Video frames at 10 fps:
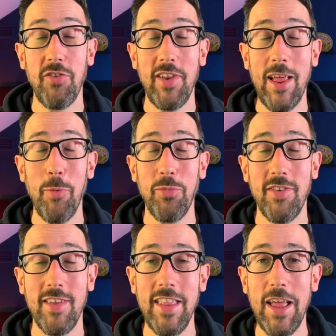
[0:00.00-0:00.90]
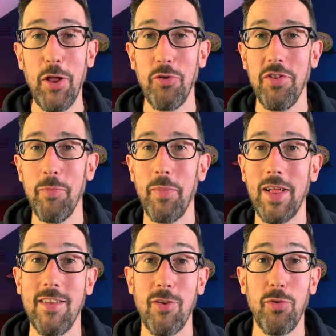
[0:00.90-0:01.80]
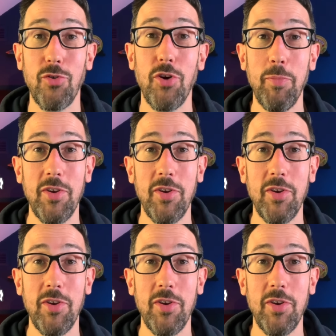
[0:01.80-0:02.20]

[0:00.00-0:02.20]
It really helps us in the algorithm. Click the subscribe